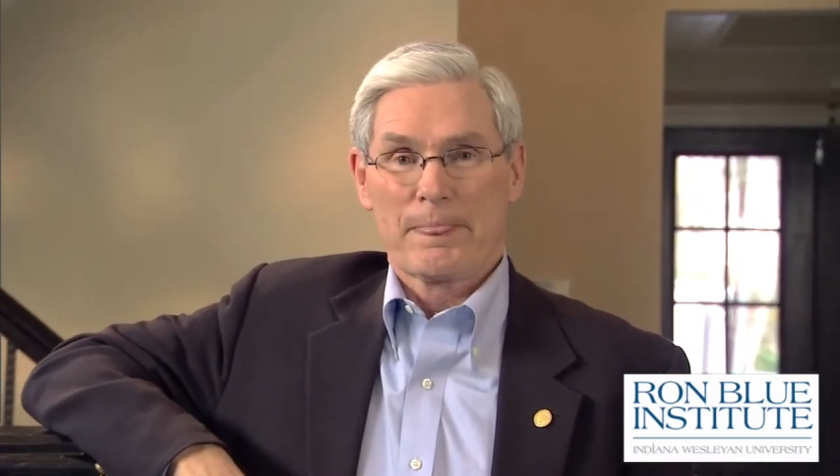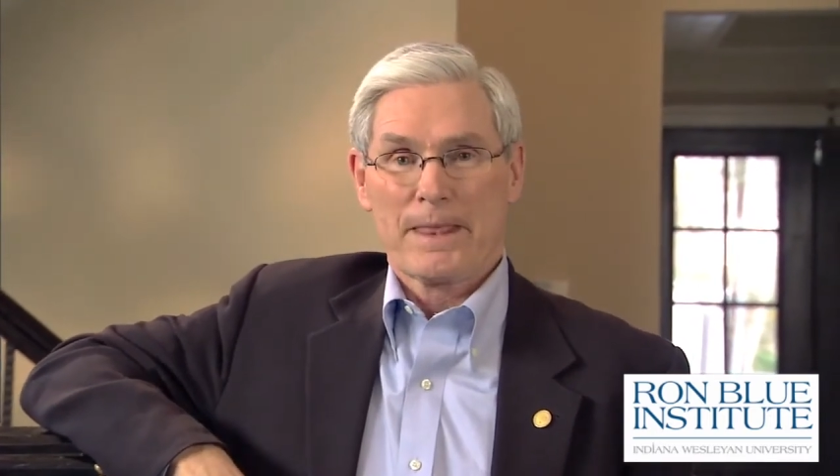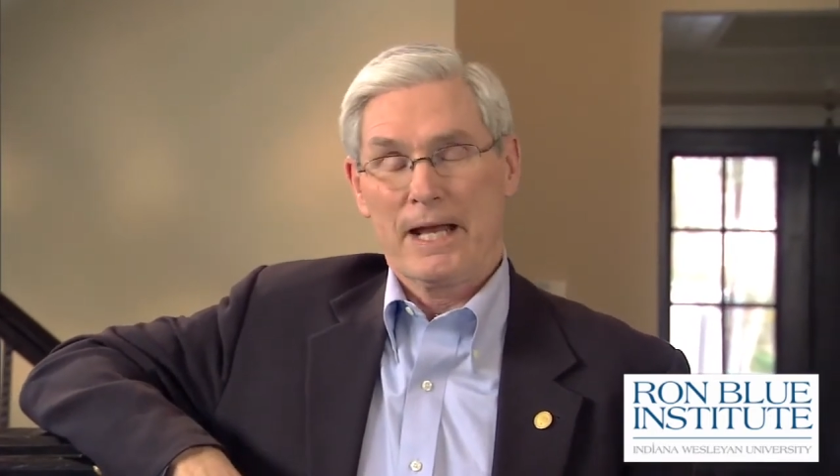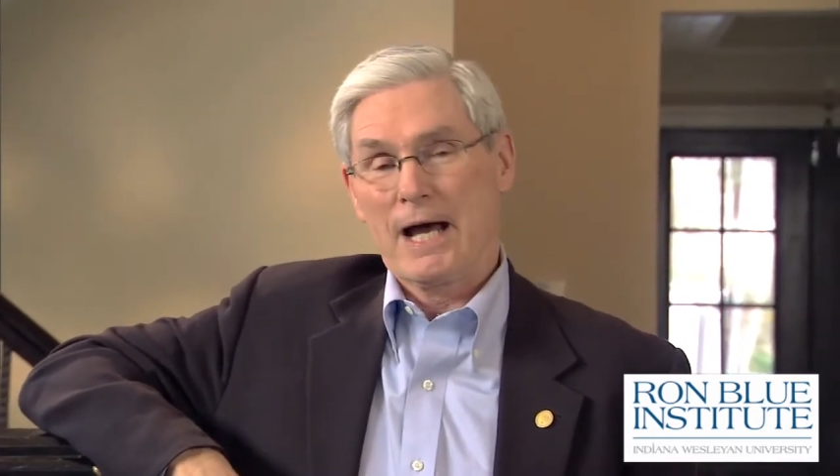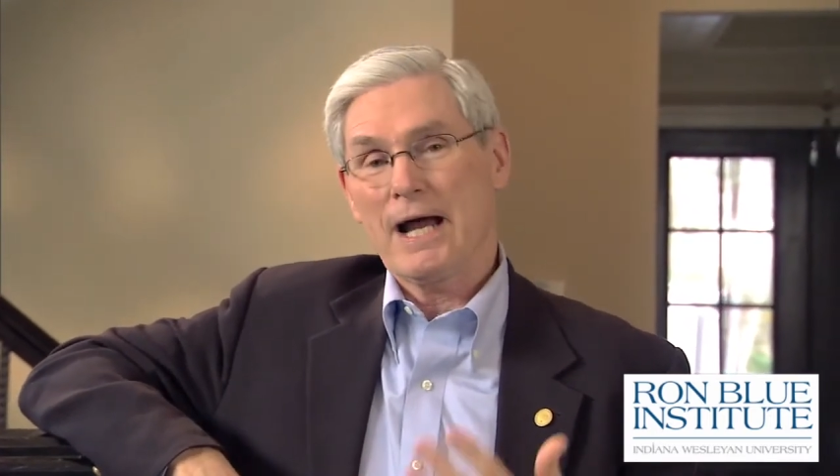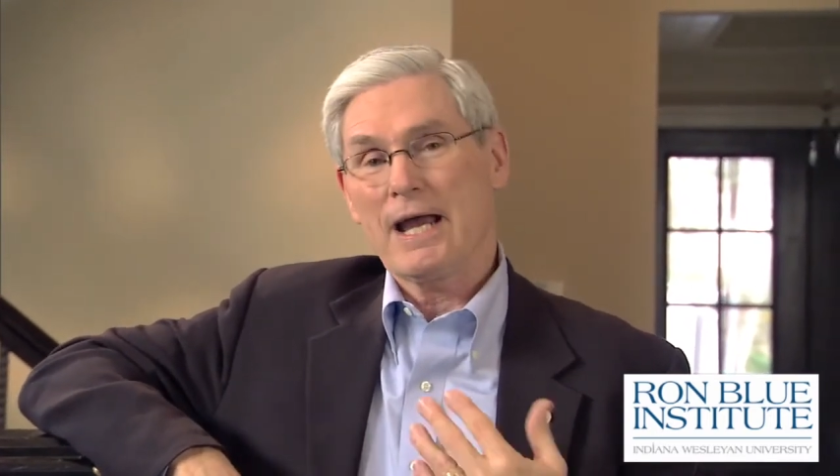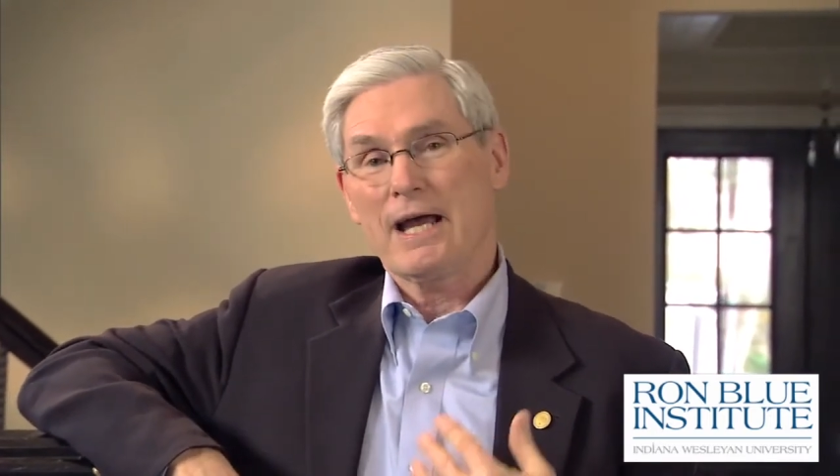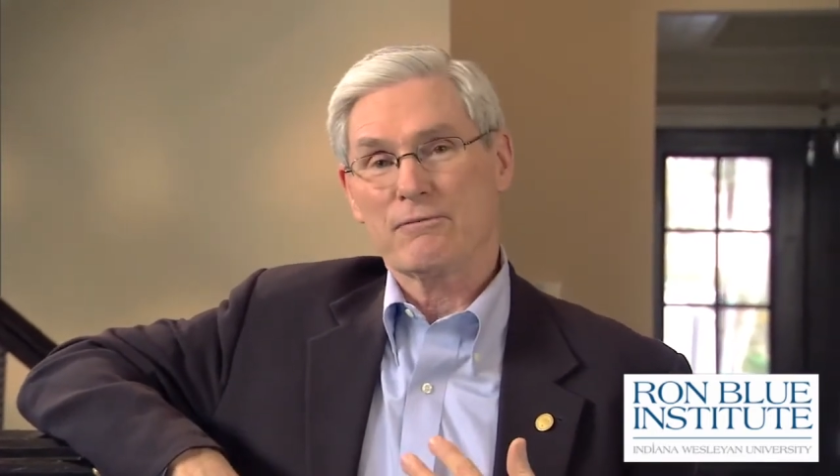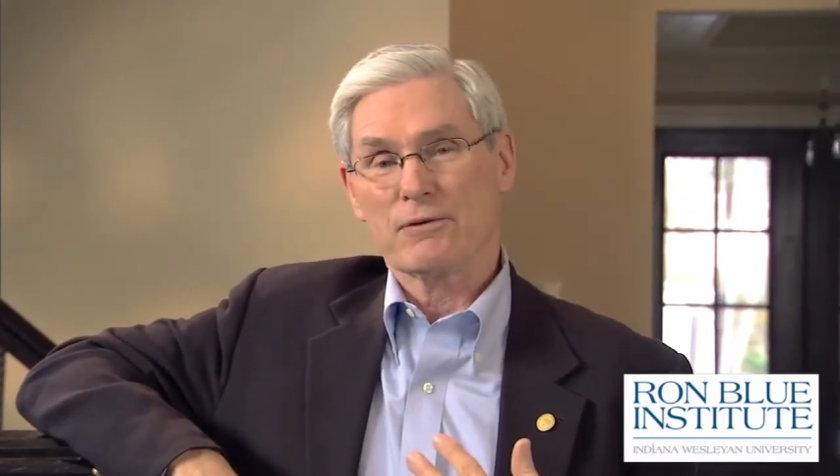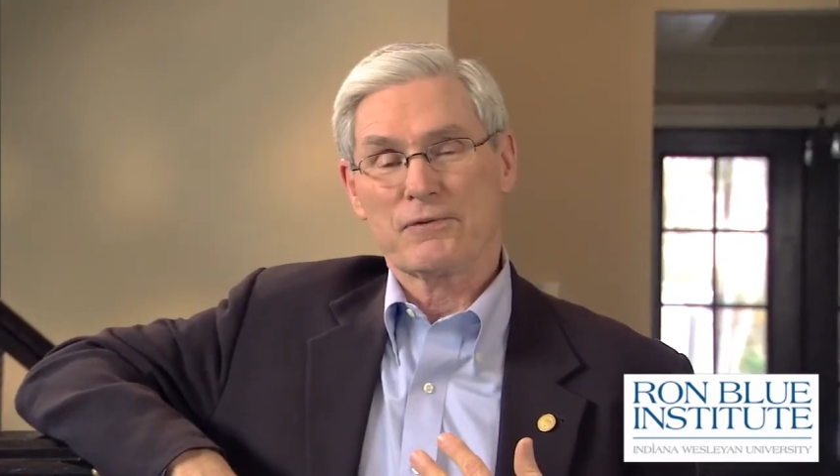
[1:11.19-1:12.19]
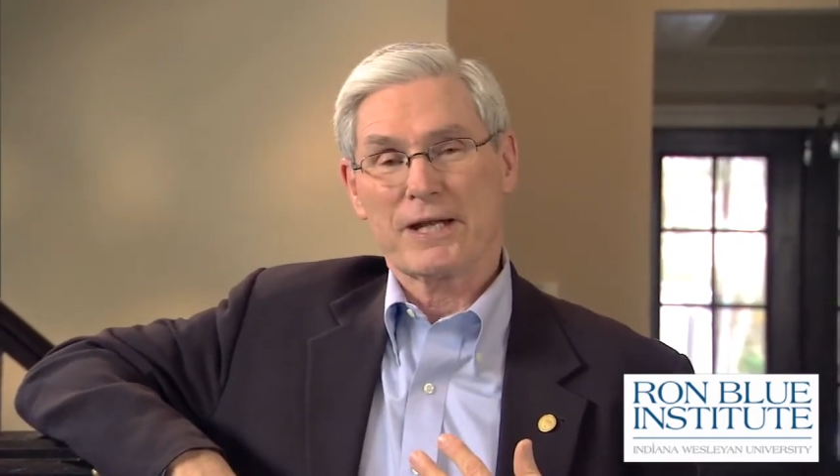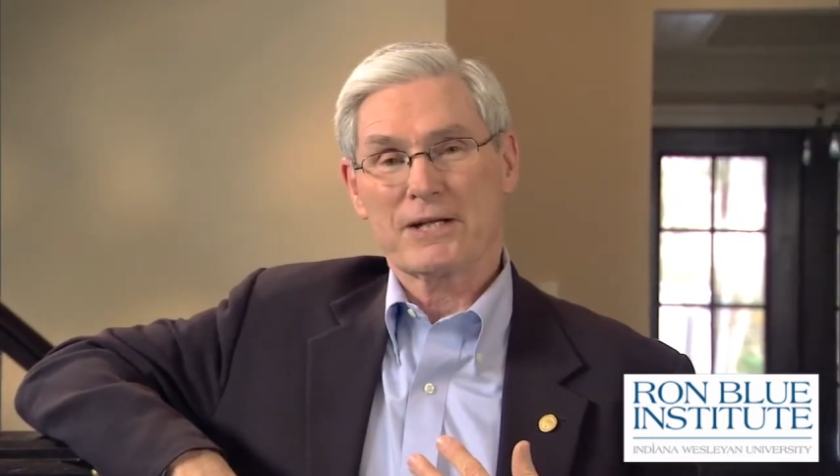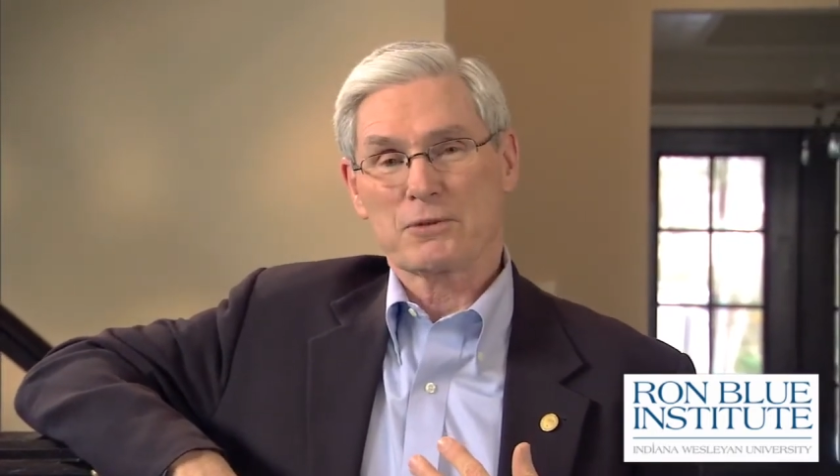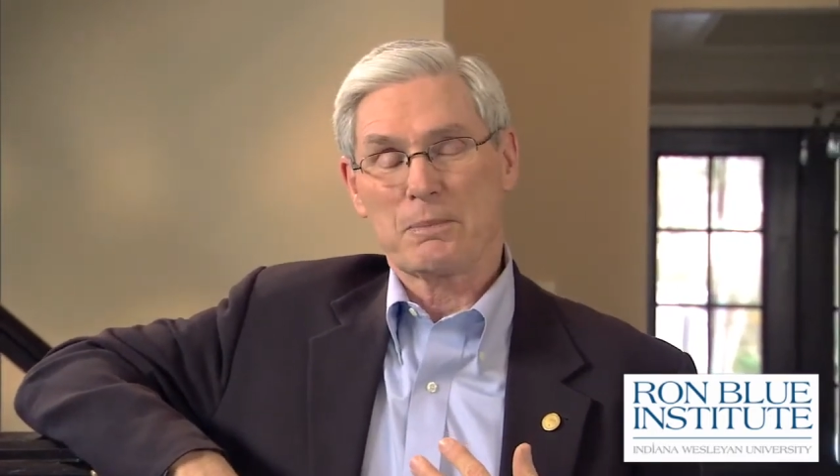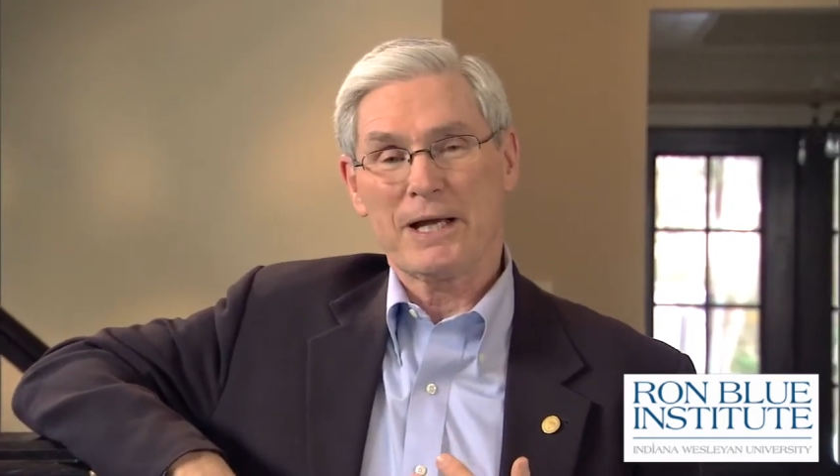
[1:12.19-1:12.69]
And I have a
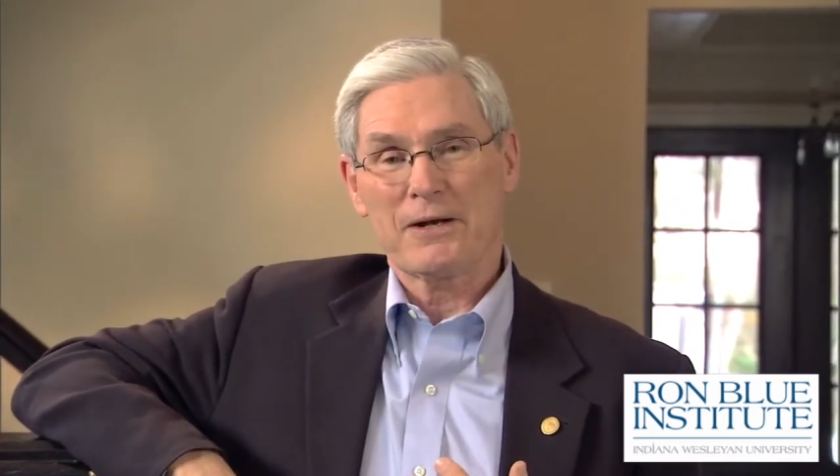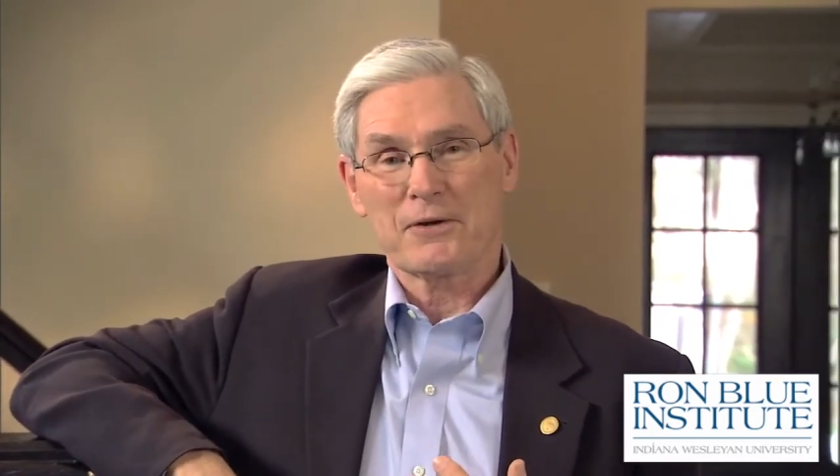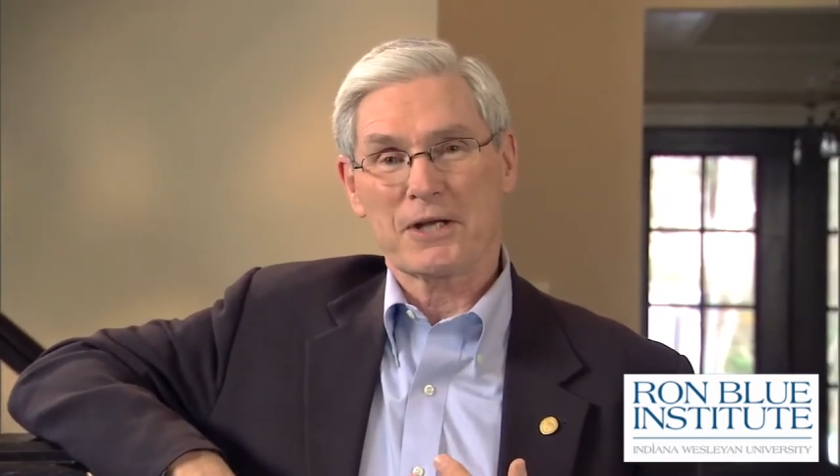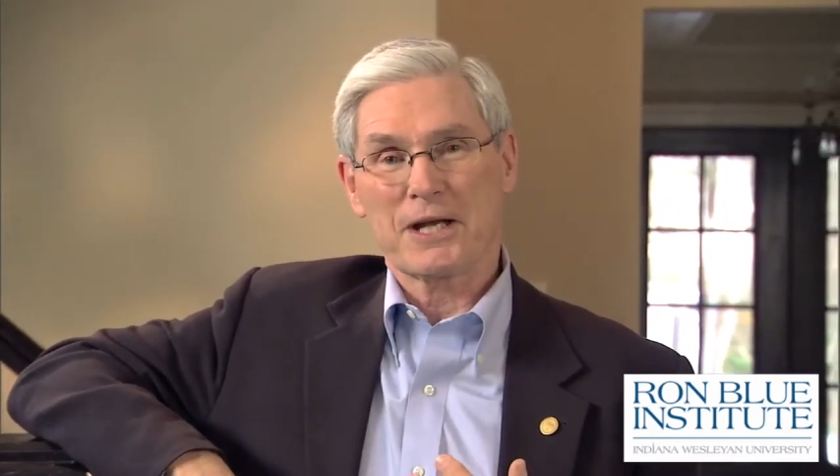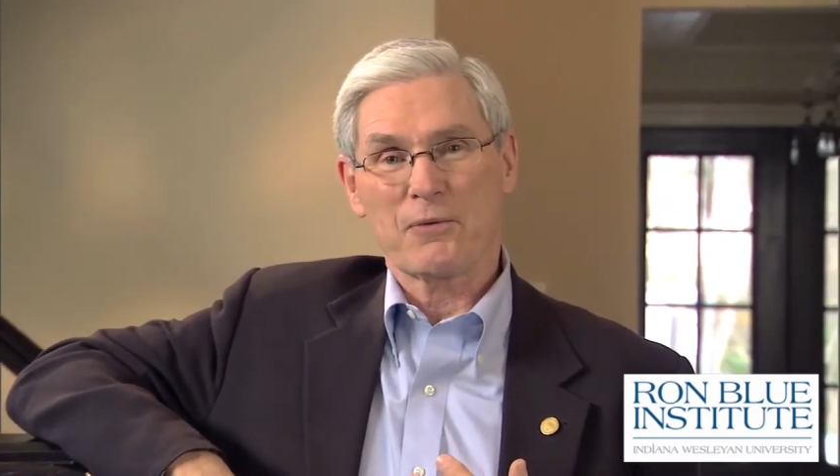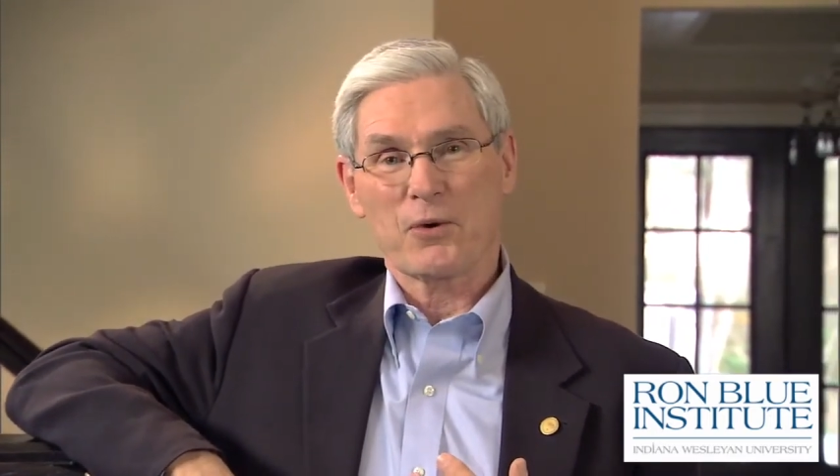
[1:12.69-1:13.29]
financial planner that I